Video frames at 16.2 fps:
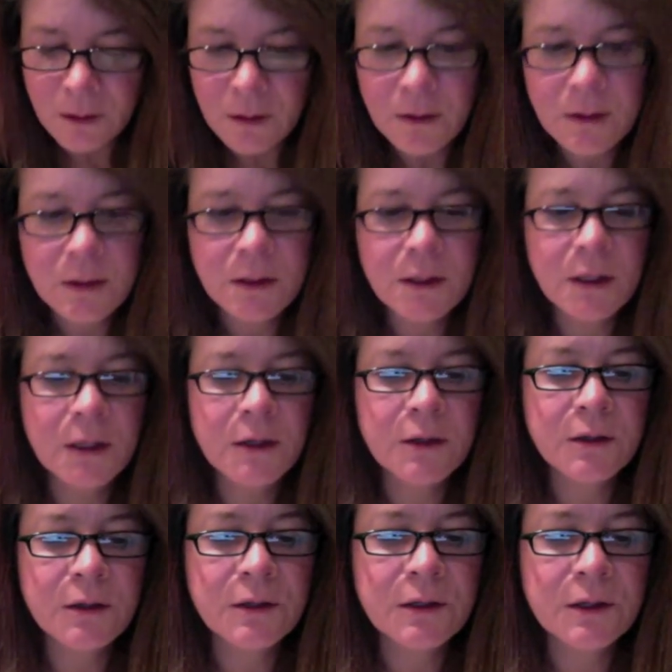You take your
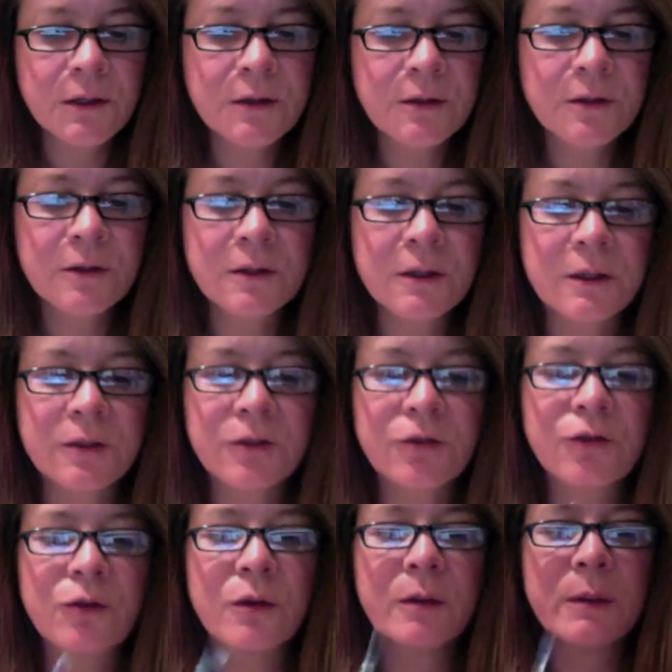scissors, let's
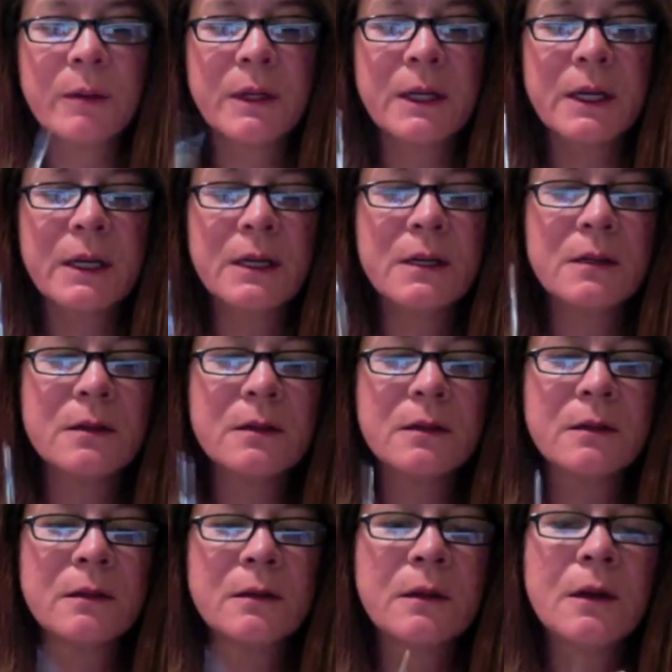trim it
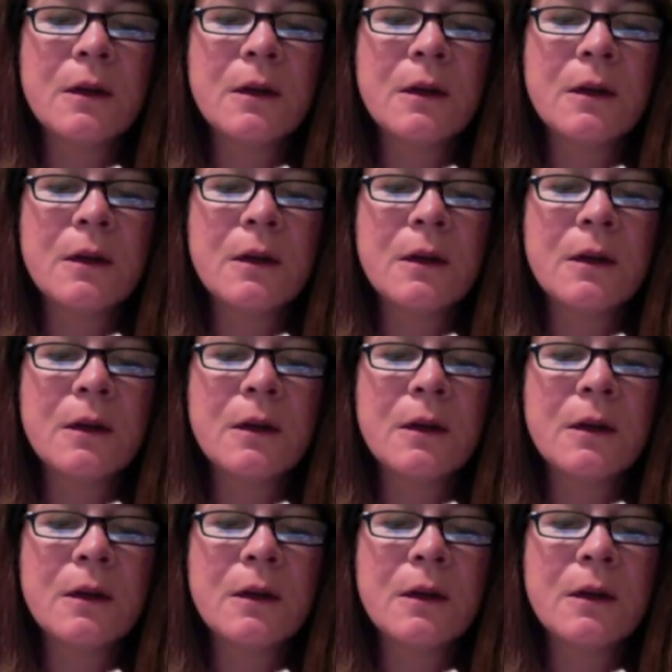down.